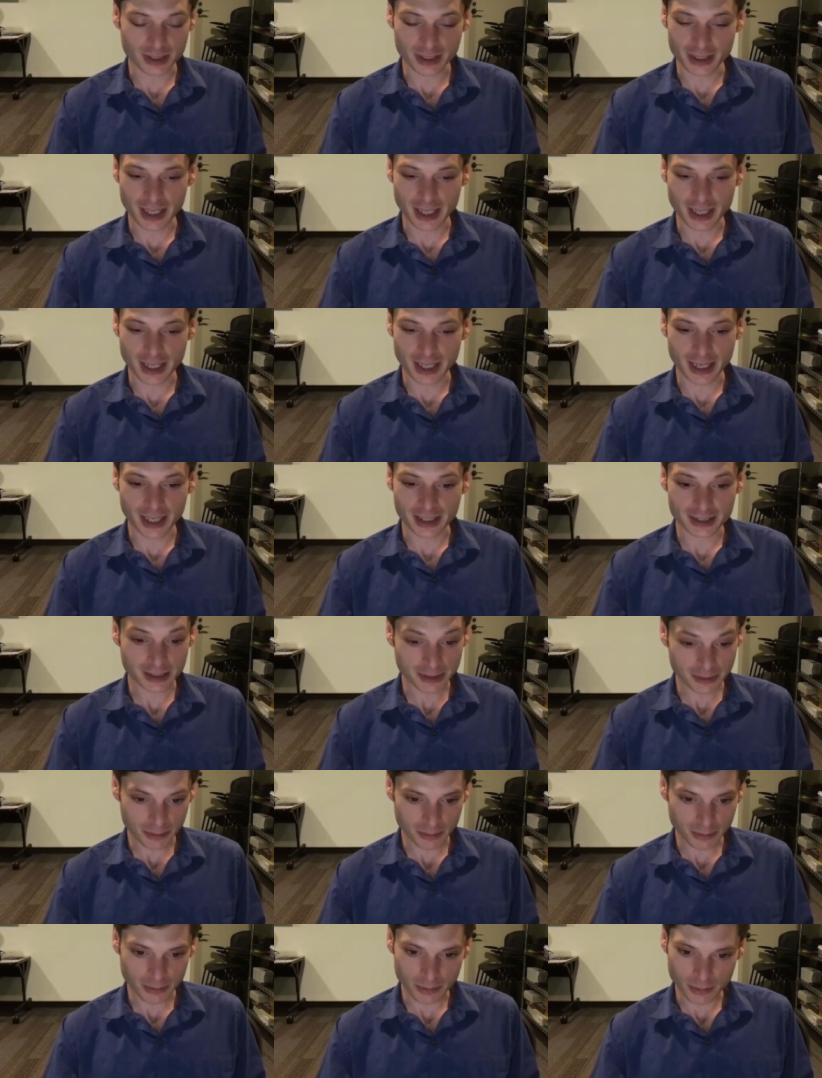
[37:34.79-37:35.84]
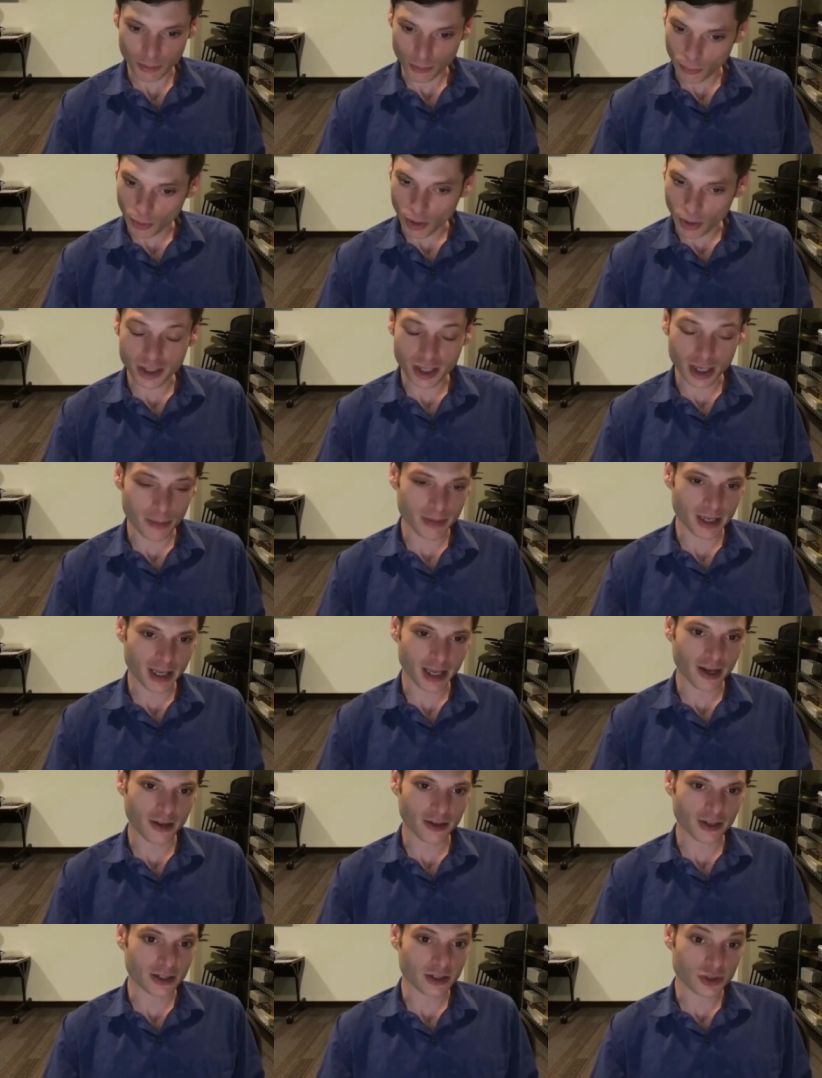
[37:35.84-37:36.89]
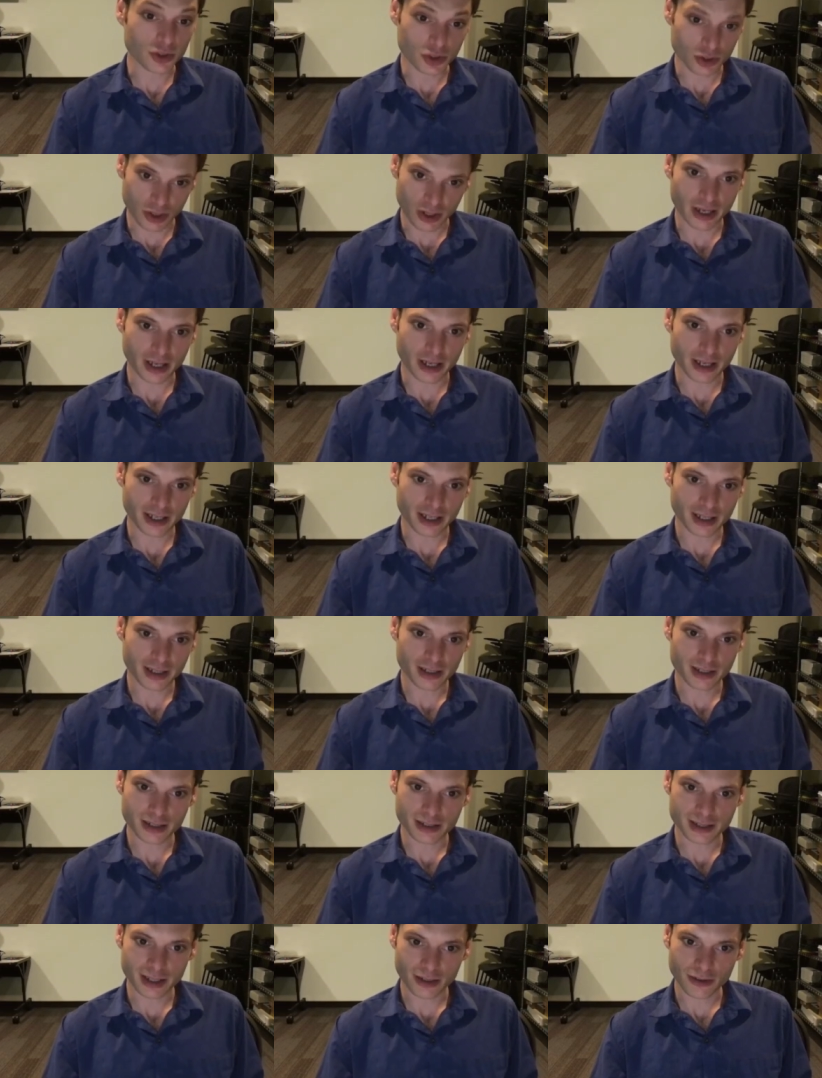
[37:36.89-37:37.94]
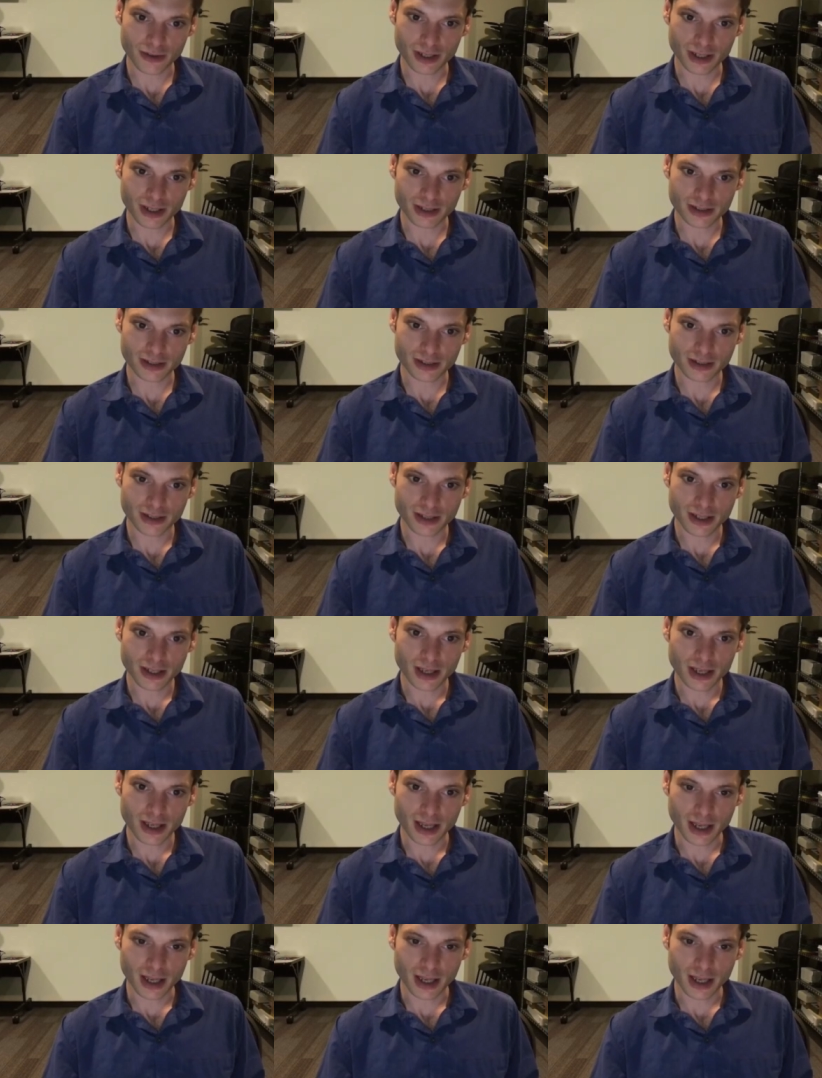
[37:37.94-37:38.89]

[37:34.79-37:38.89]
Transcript: He has one coming out in July. Is that correct? And